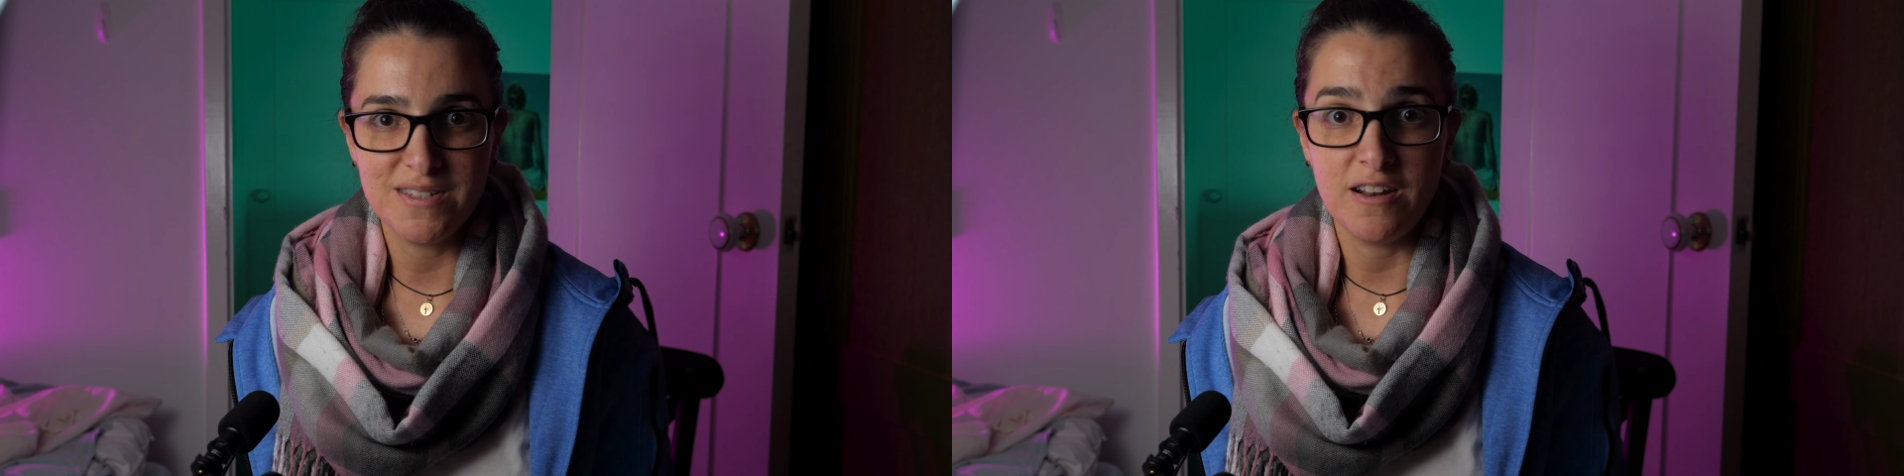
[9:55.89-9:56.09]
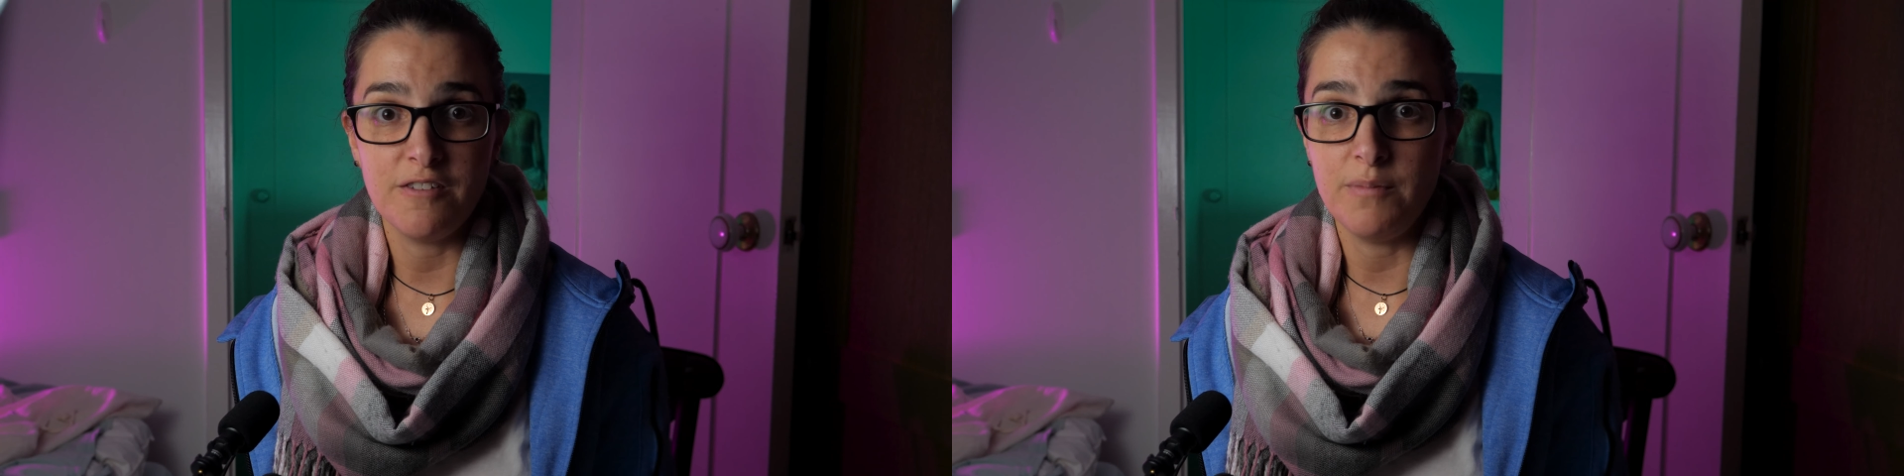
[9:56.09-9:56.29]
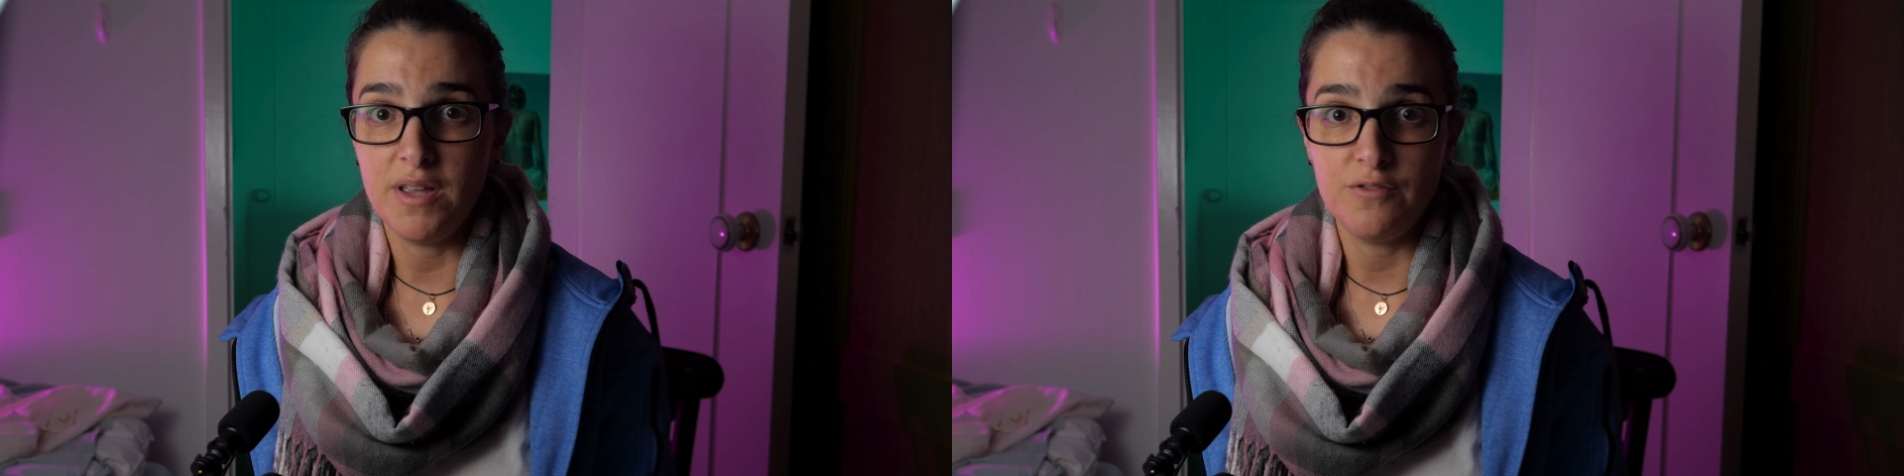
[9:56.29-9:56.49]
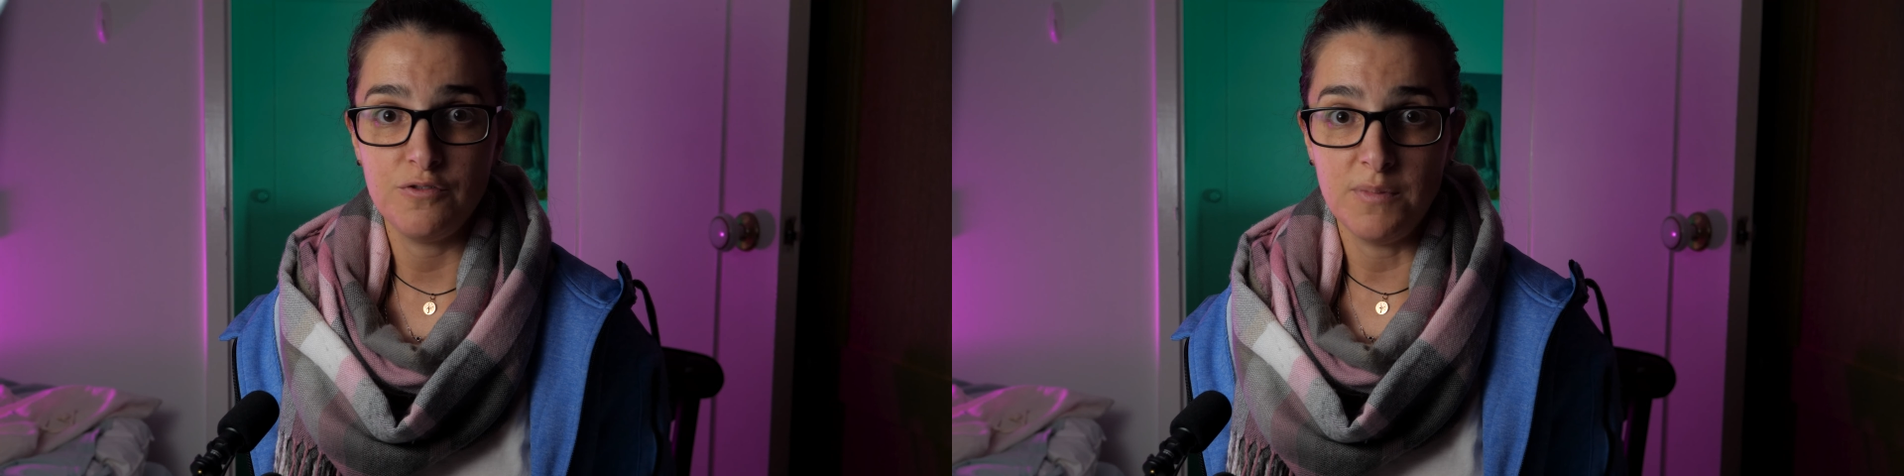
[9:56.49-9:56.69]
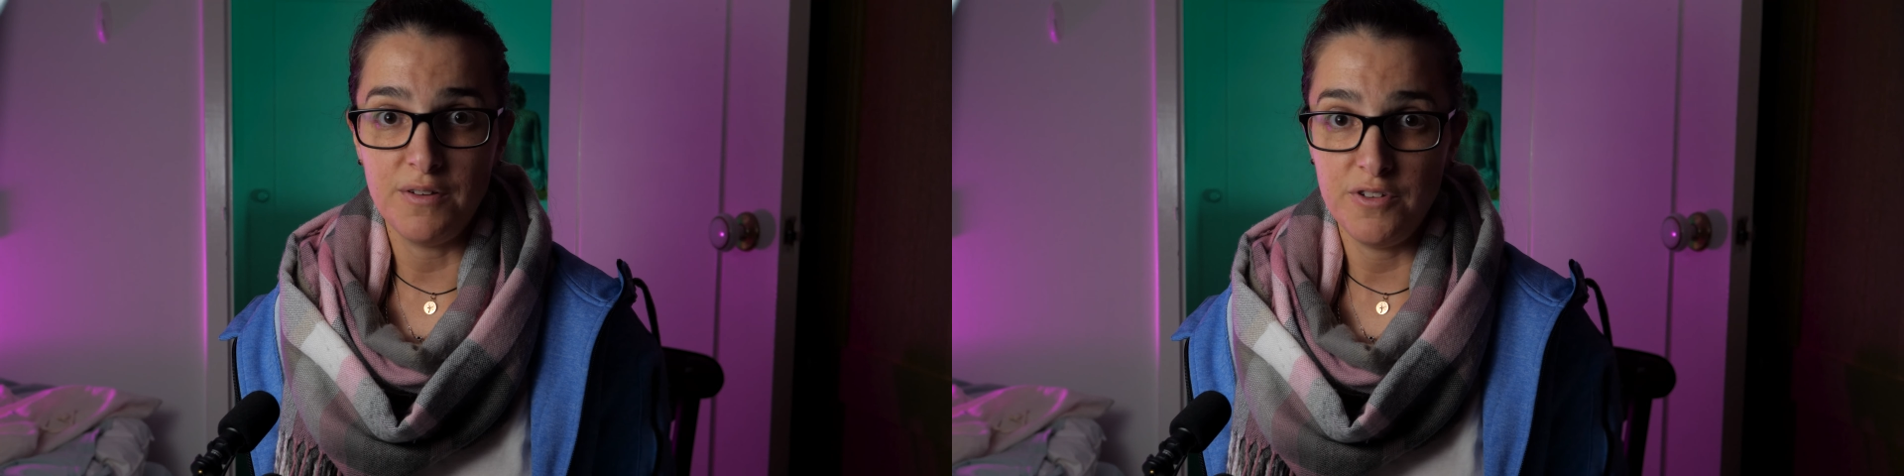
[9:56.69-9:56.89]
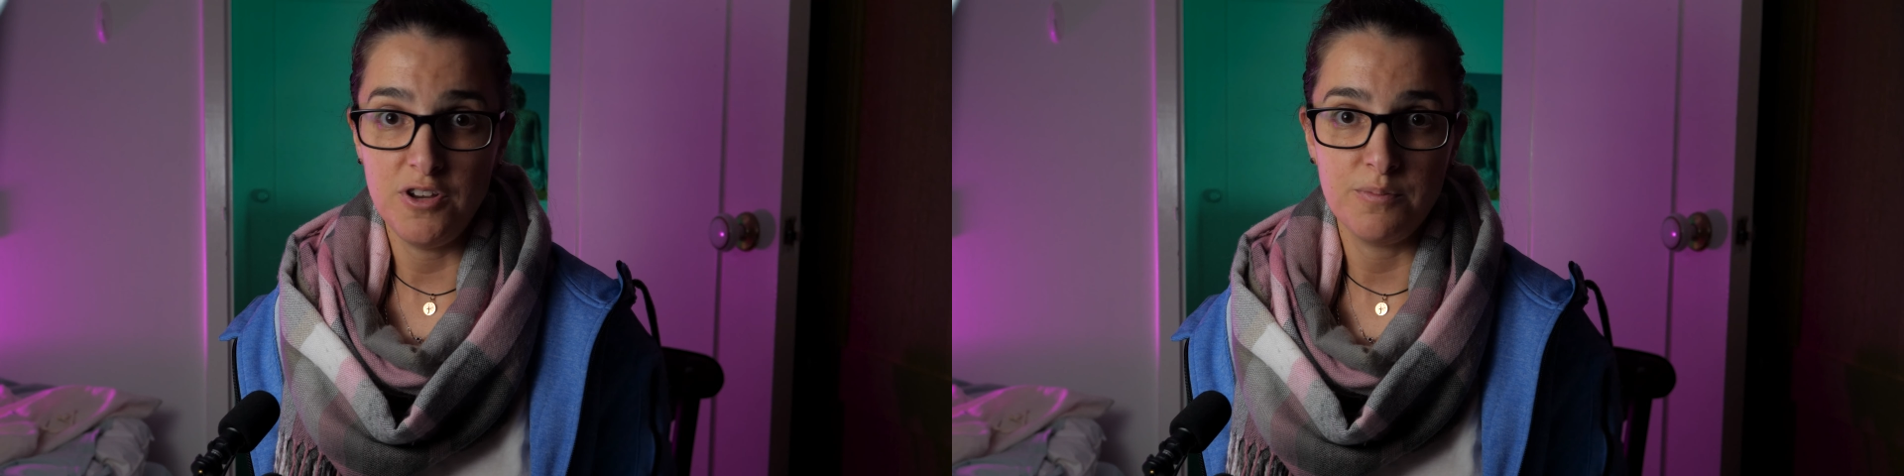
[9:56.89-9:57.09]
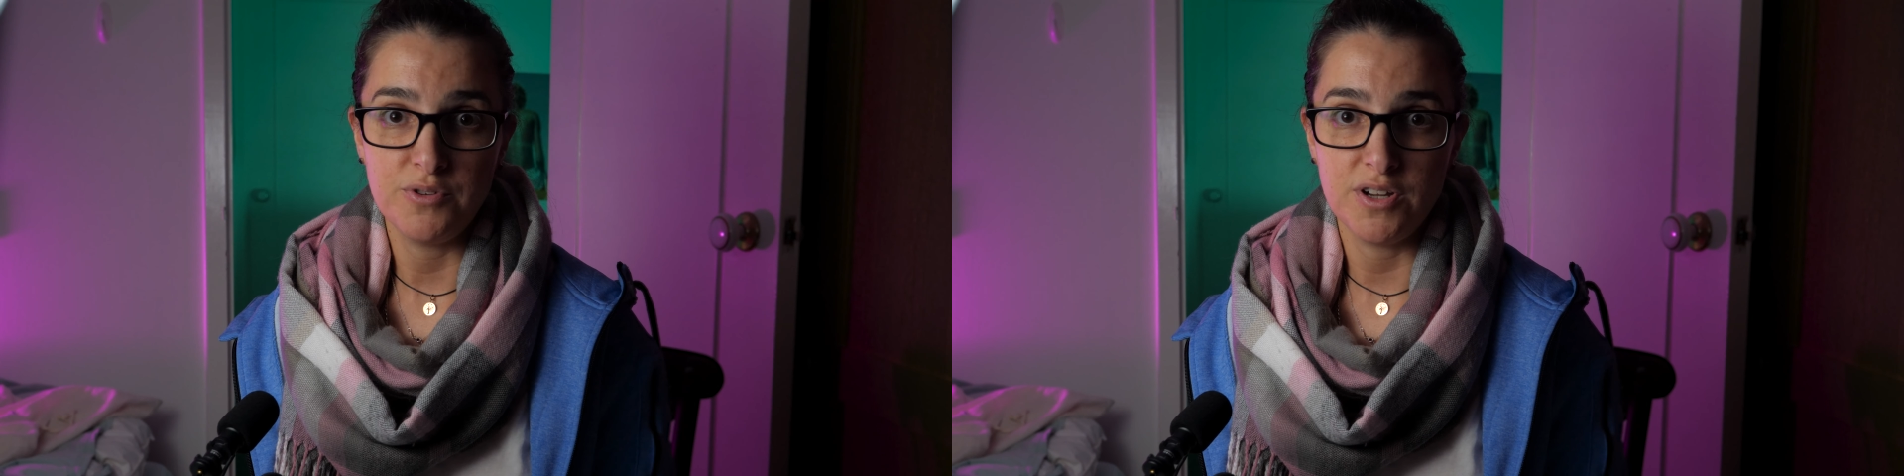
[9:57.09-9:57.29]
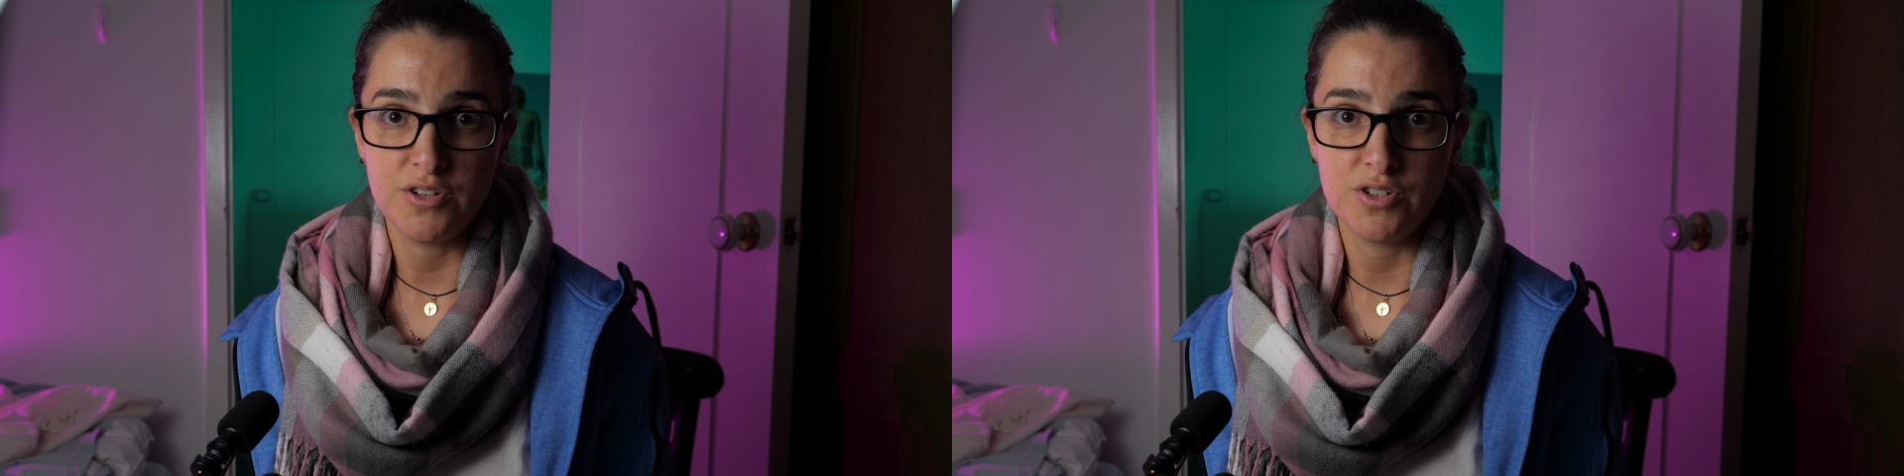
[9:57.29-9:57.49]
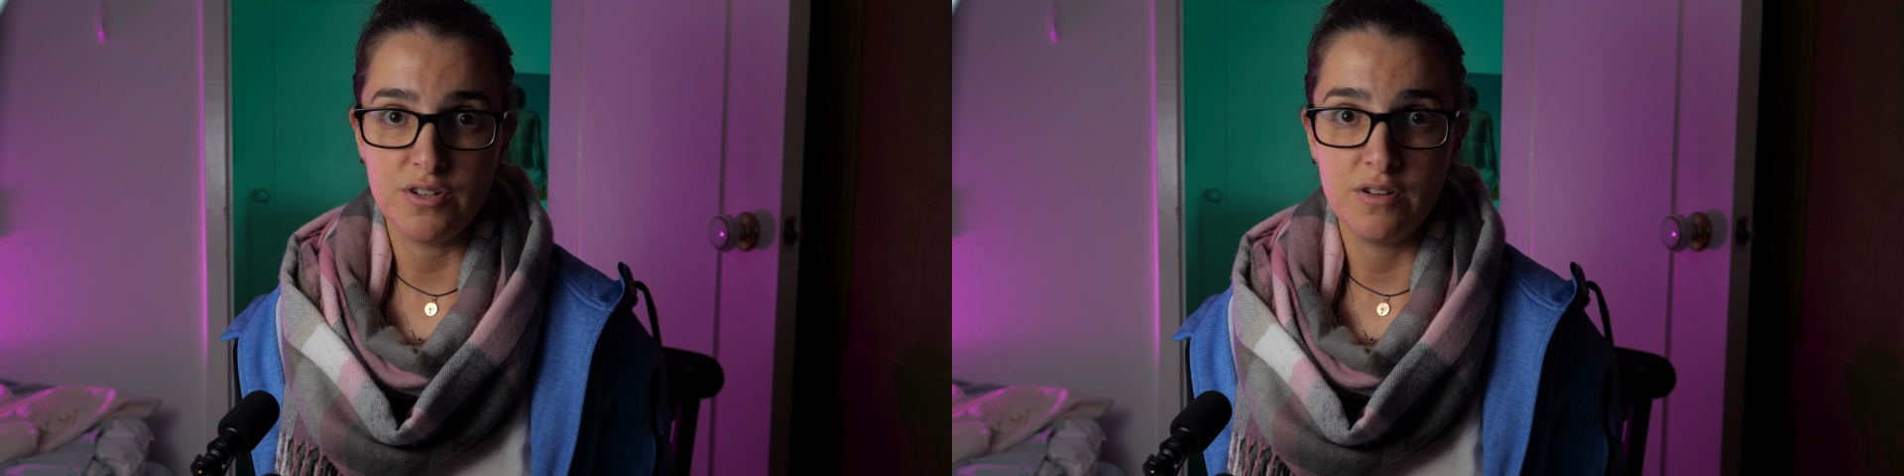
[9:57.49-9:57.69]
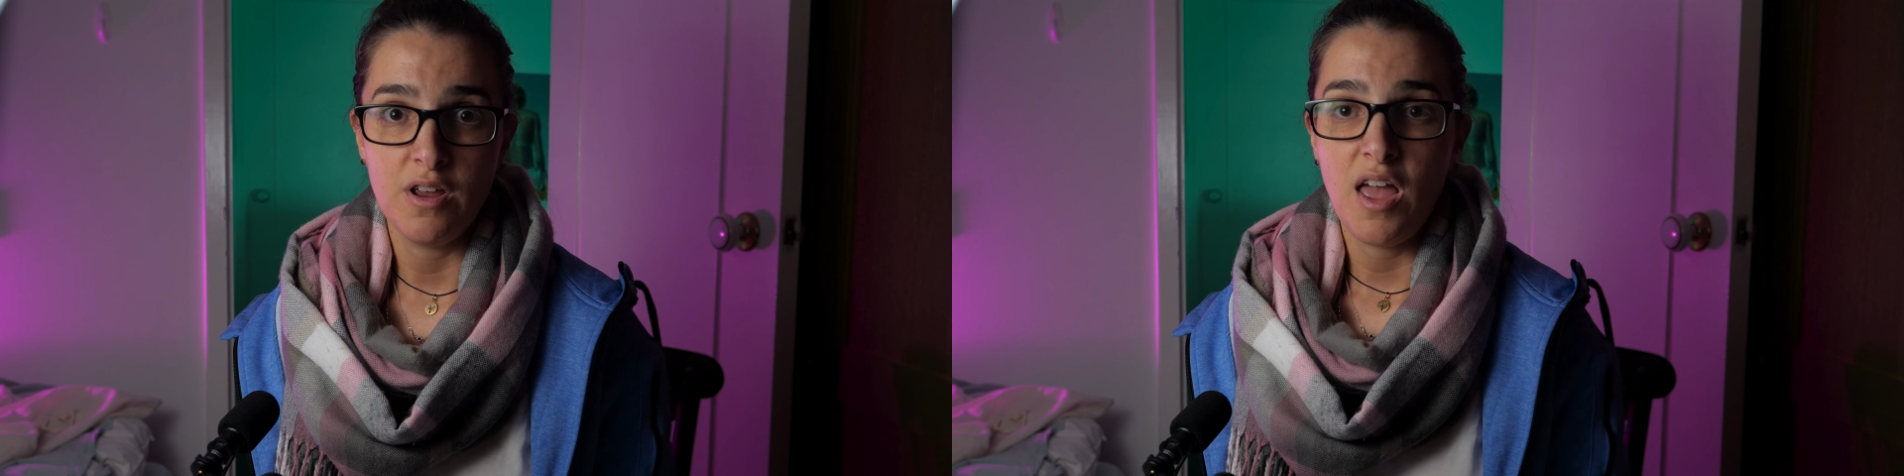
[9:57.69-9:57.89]
that I've made for my video
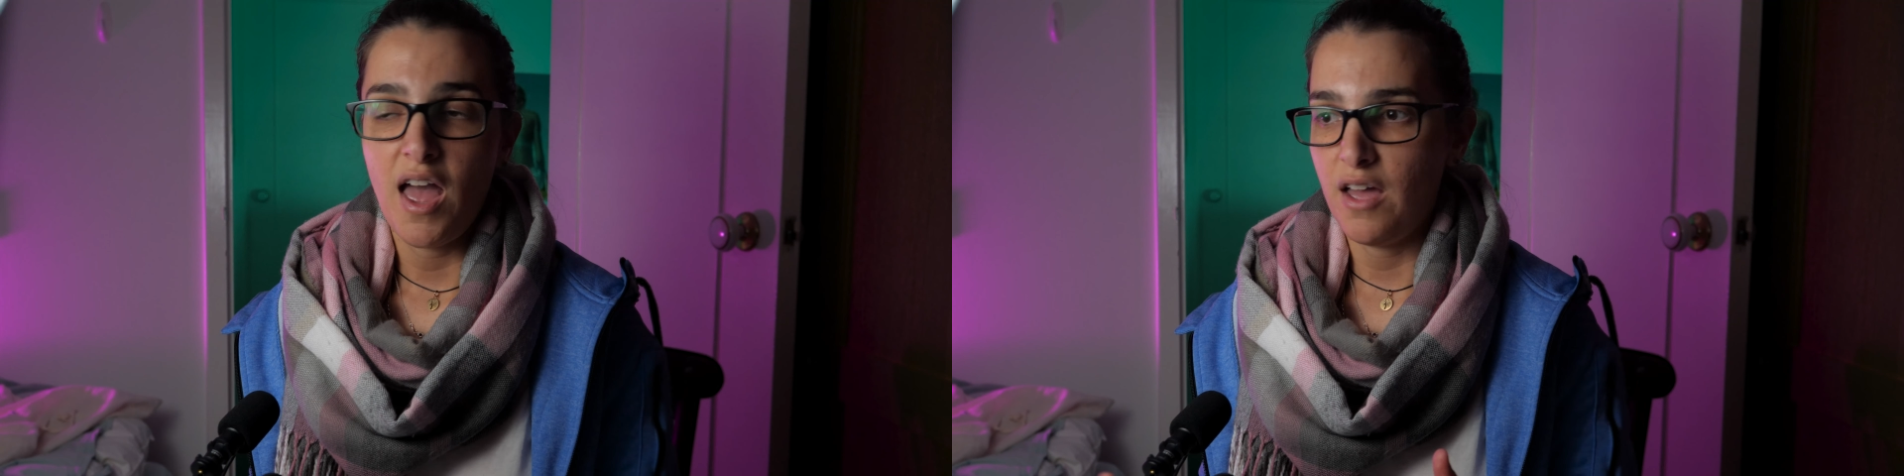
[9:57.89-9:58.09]
production